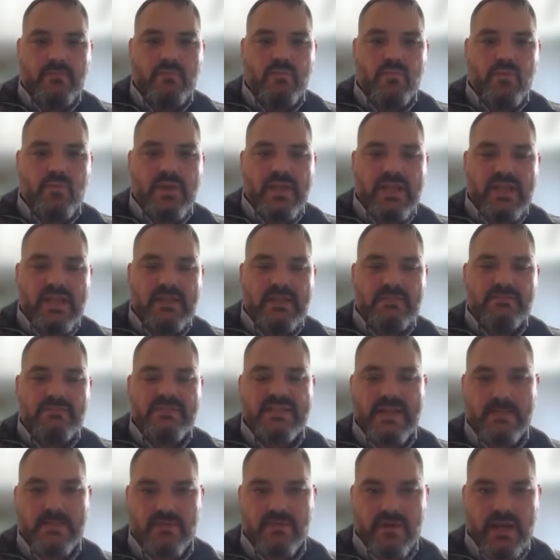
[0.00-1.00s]
we
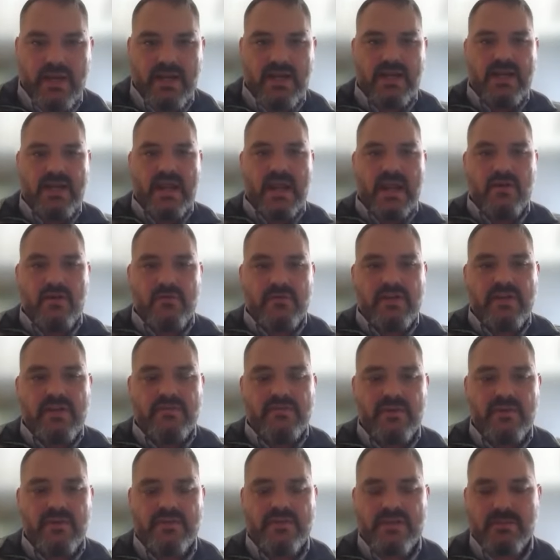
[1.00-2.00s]
separate it out.
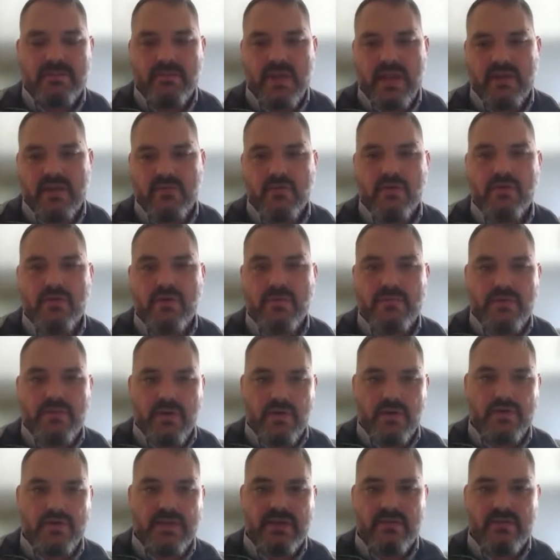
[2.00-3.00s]
If there's a micro
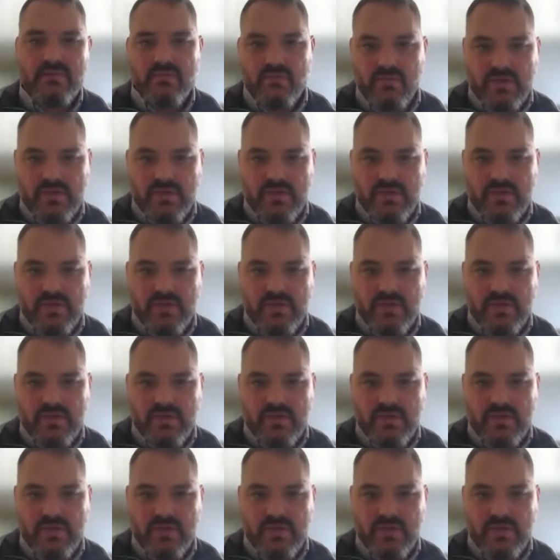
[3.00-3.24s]
component,